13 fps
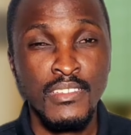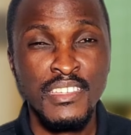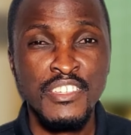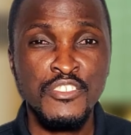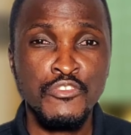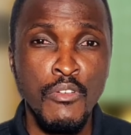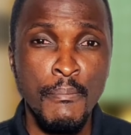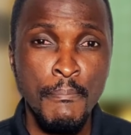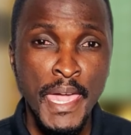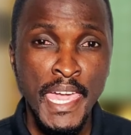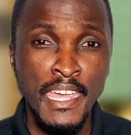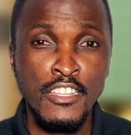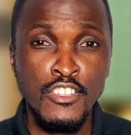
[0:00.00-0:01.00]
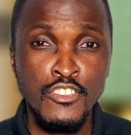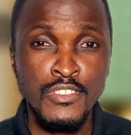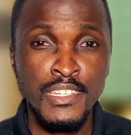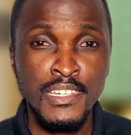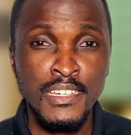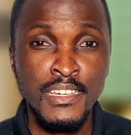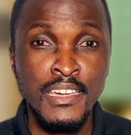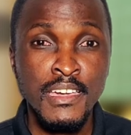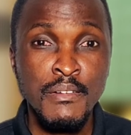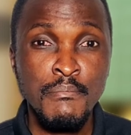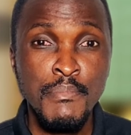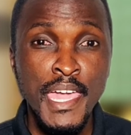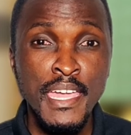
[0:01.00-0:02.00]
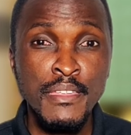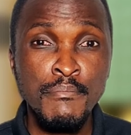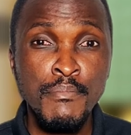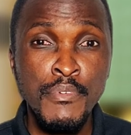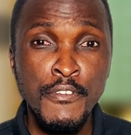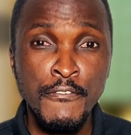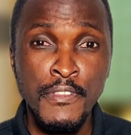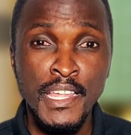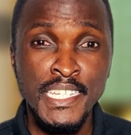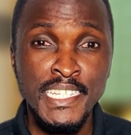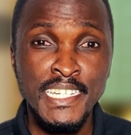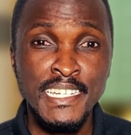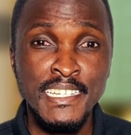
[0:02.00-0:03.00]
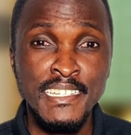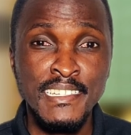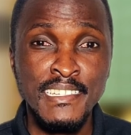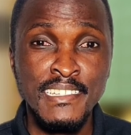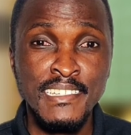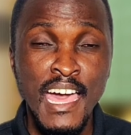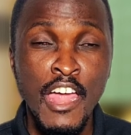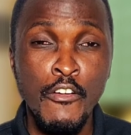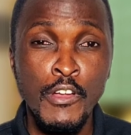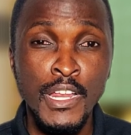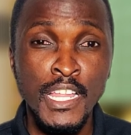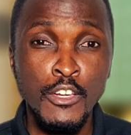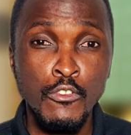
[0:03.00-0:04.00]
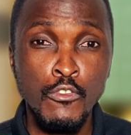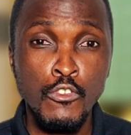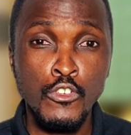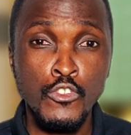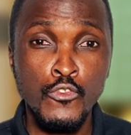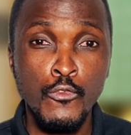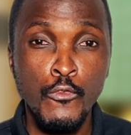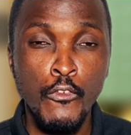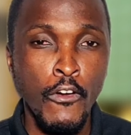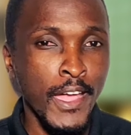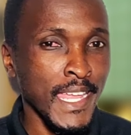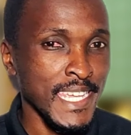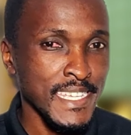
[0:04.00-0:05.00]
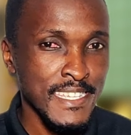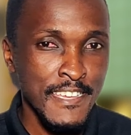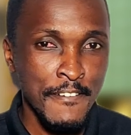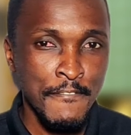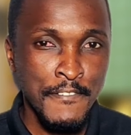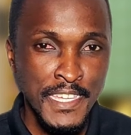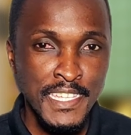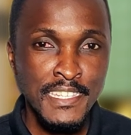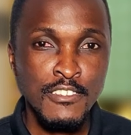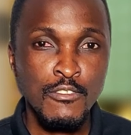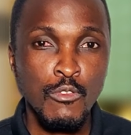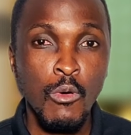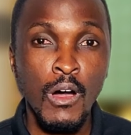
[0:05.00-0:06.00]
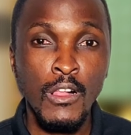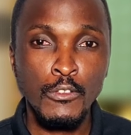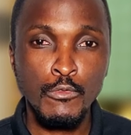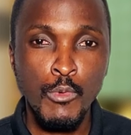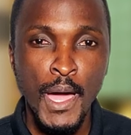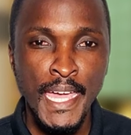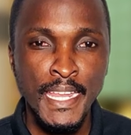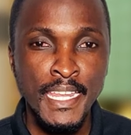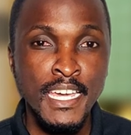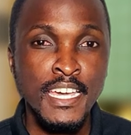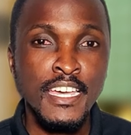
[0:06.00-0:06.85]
Since you're a paid user, paid privileges are really good for any service worldwide.